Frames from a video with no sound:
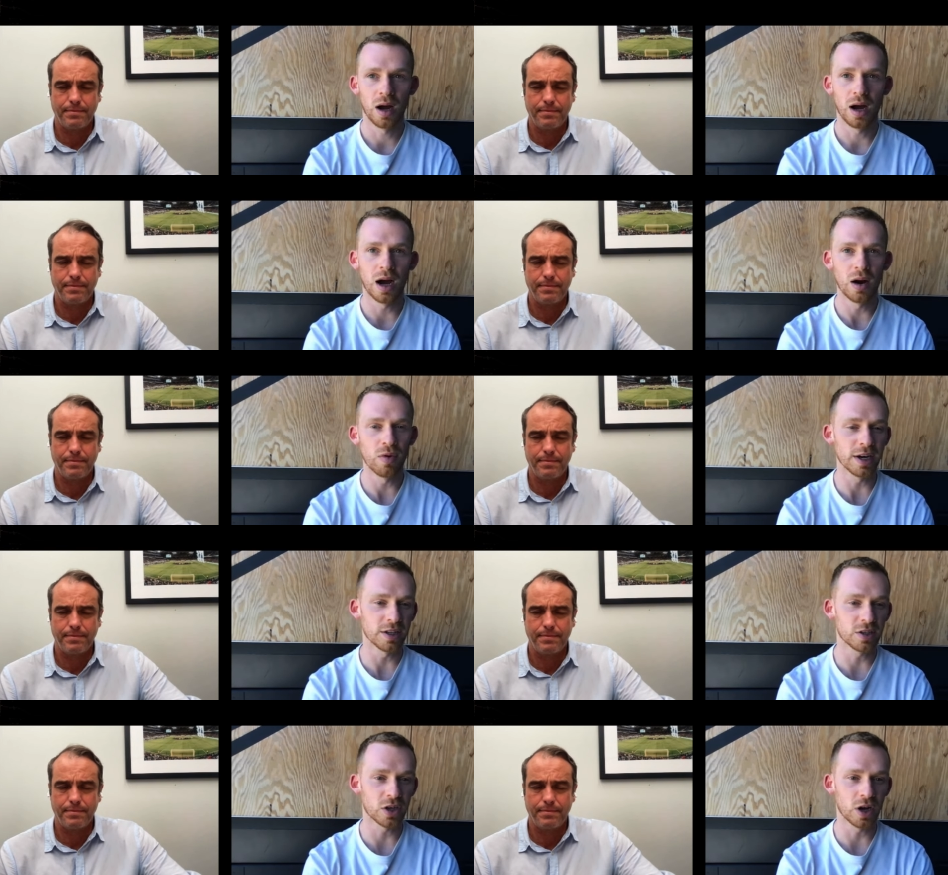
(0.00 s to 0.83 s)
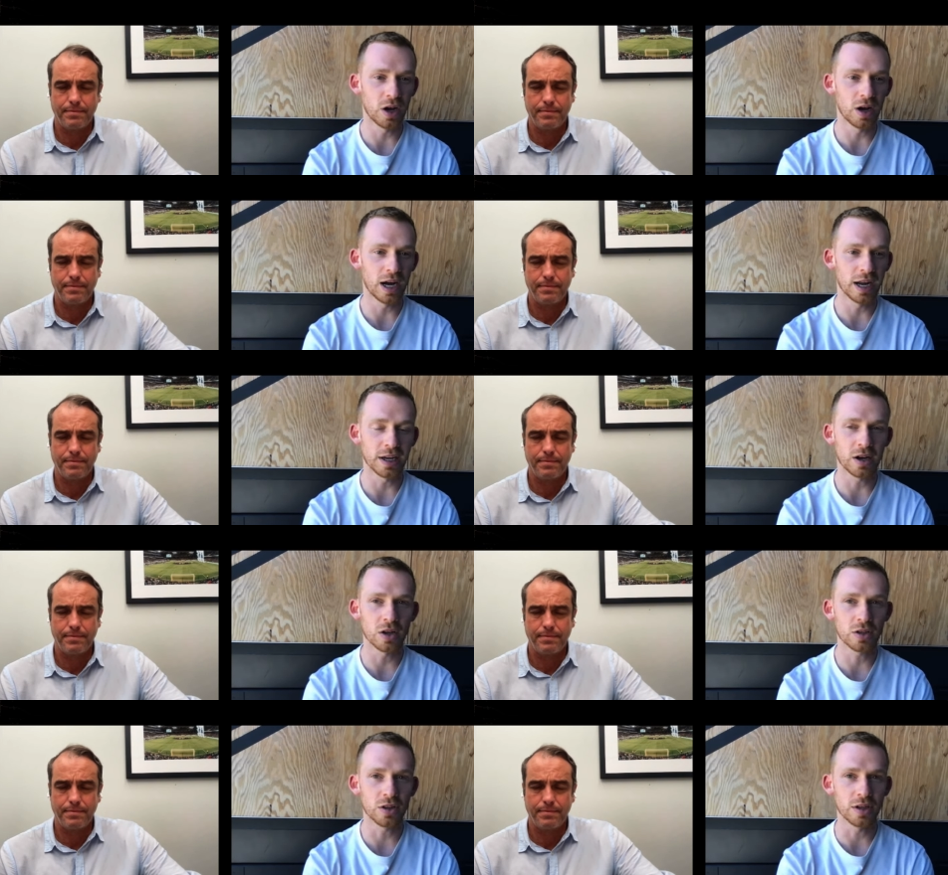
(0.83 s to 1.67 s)
Speaker 1: uh, ready to go, and it
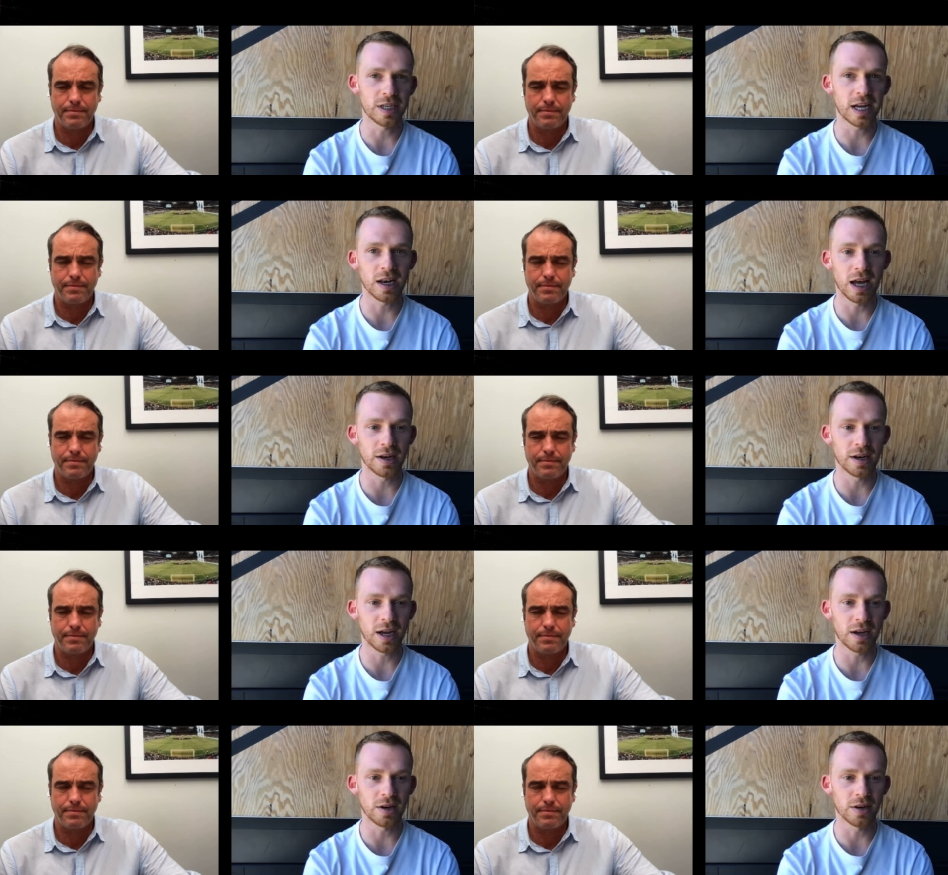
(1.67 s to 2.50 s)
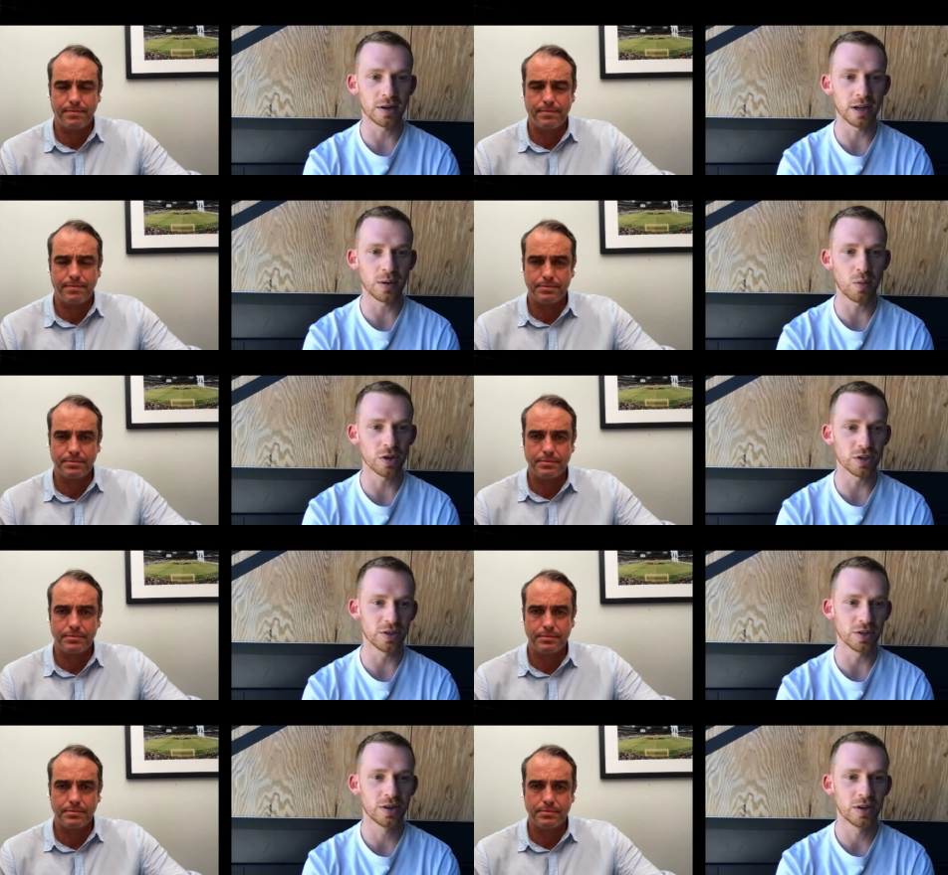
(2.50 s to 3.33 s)
got to the deadline day and it
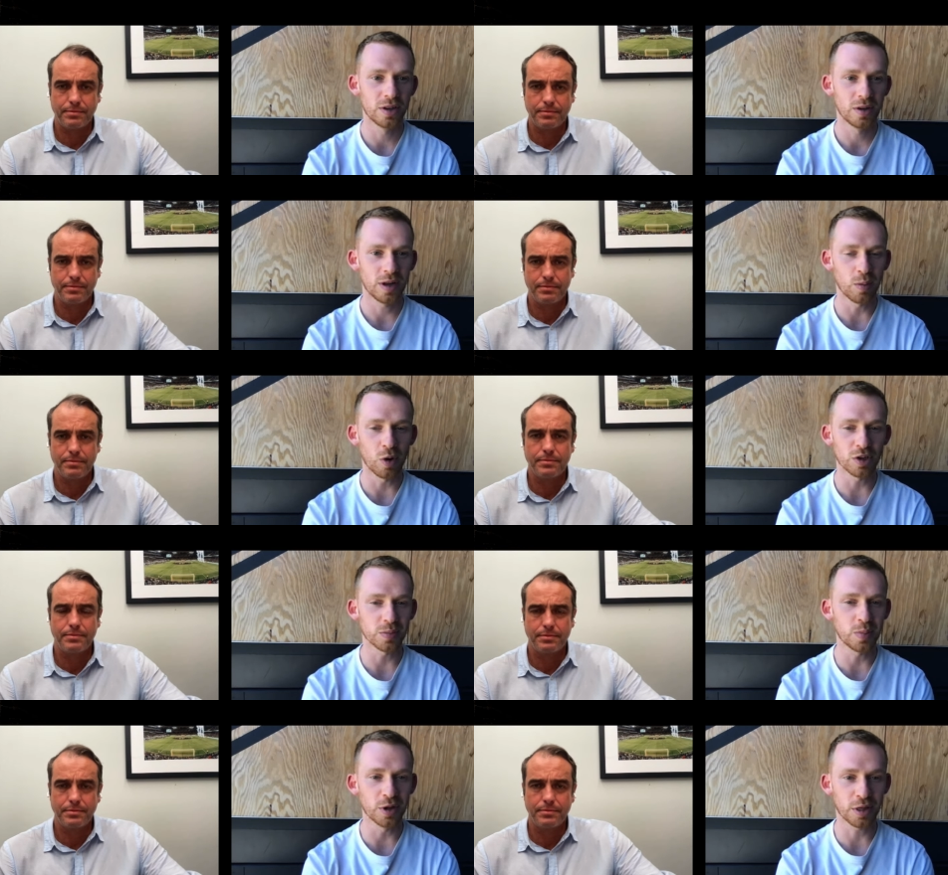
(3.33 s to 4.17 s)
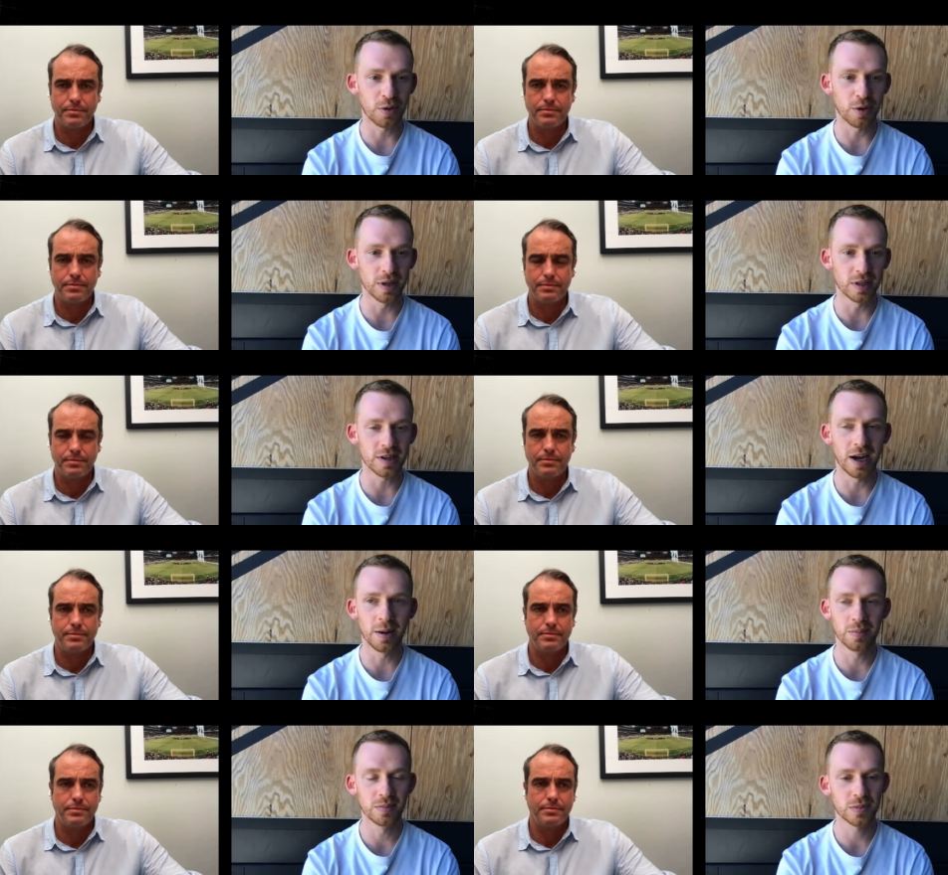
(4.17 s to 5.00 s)
wasn't it wasn't put through in
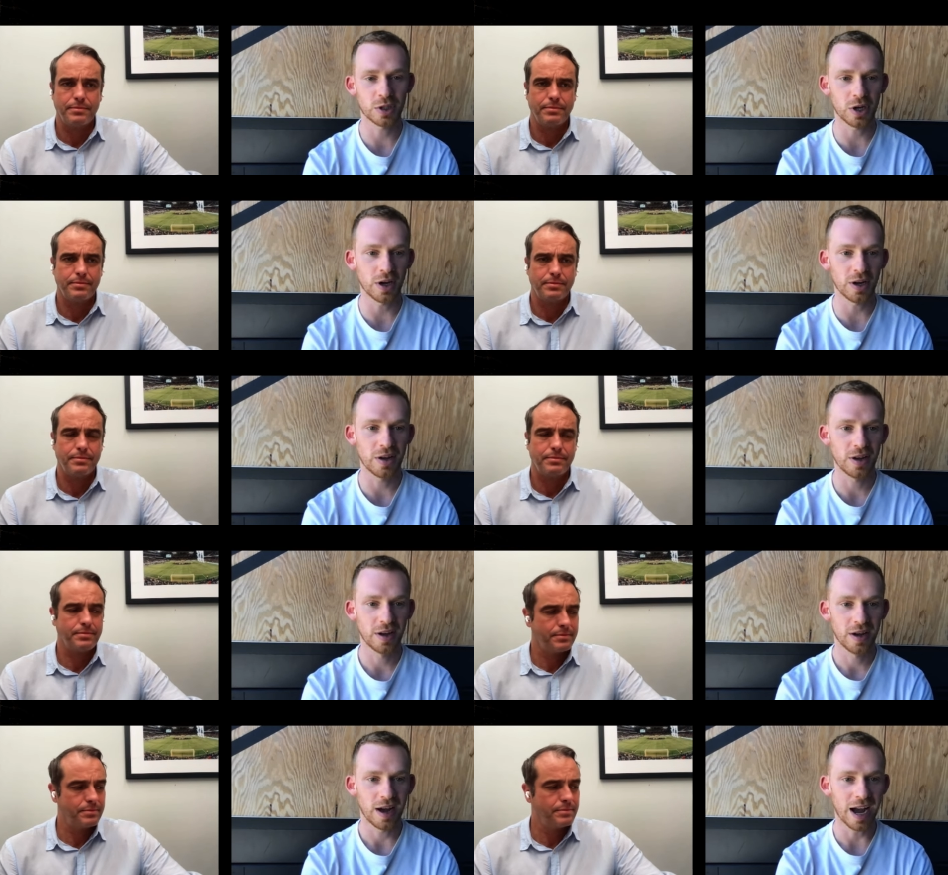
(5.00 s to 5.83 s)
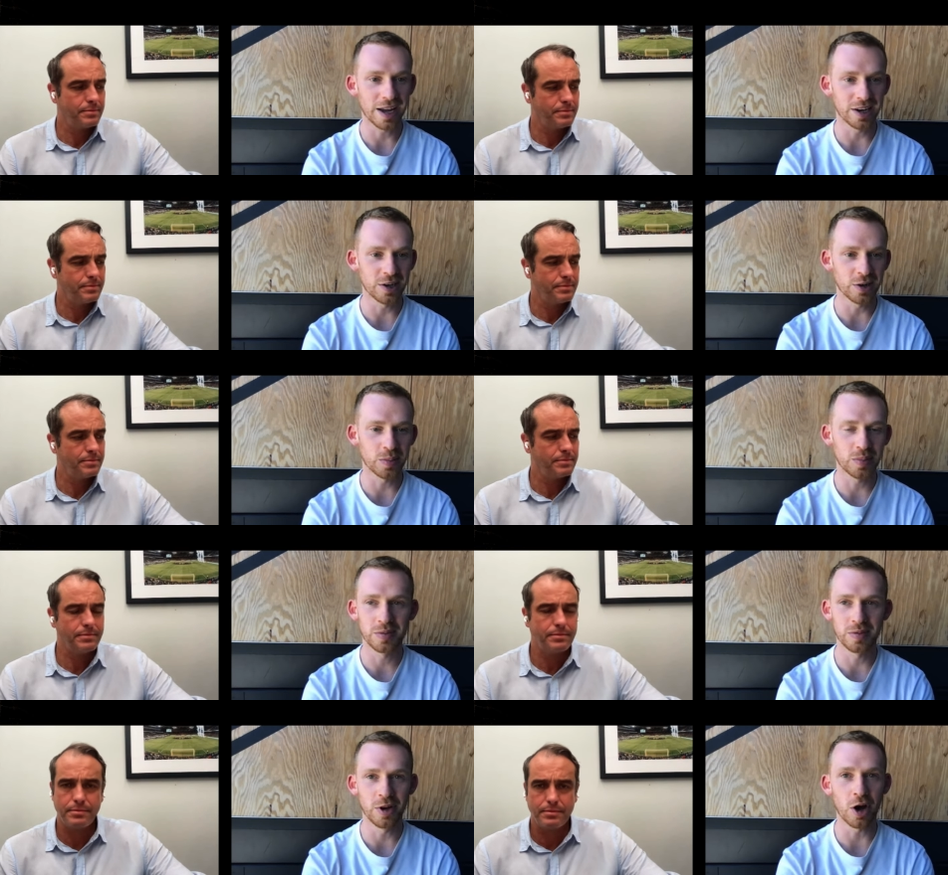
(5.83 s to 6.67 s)
time. So I ended up
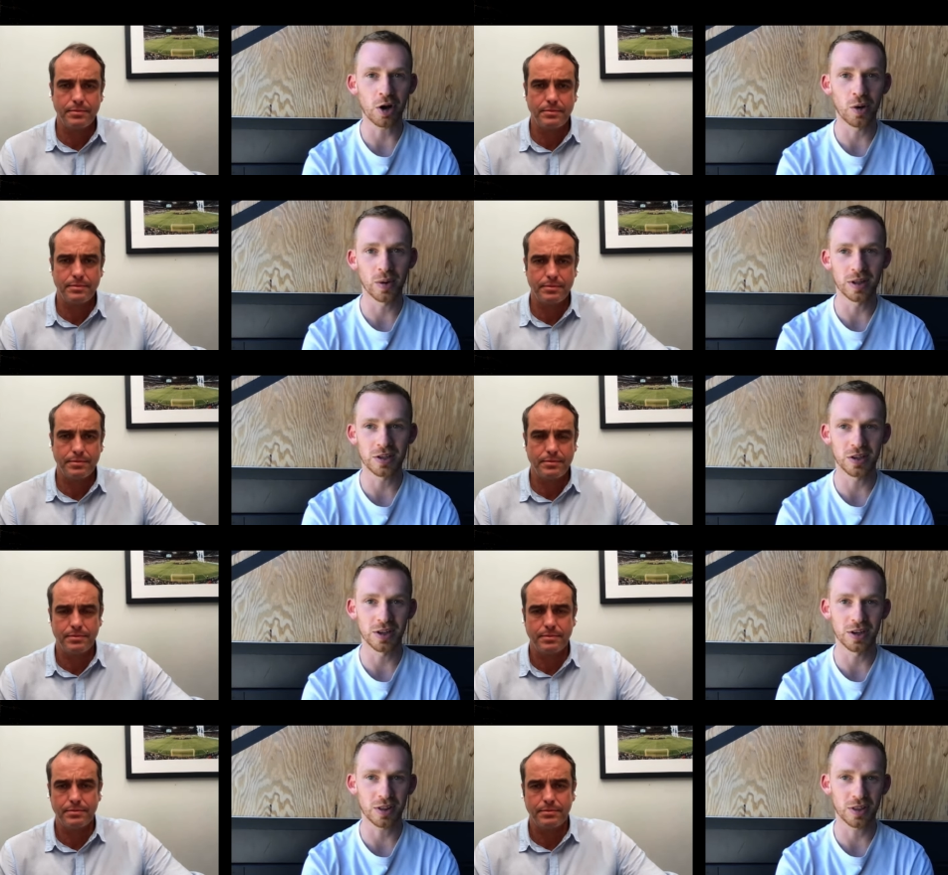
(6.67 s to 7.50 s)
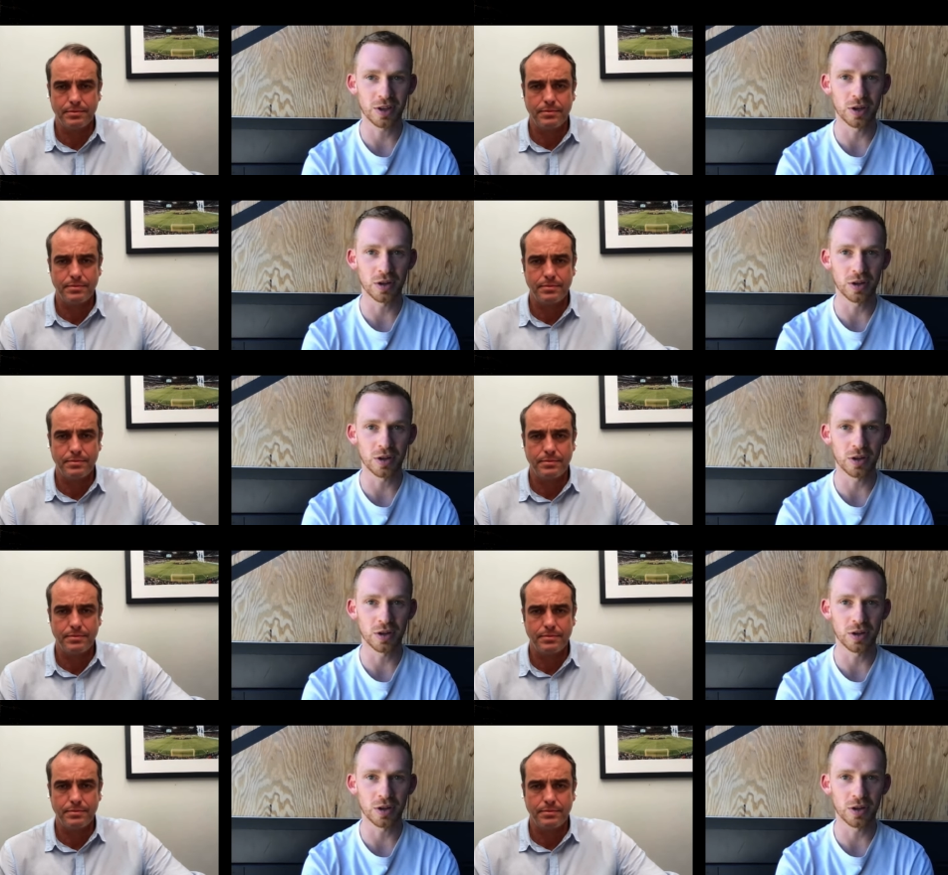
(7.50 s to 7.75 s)
not going to the, the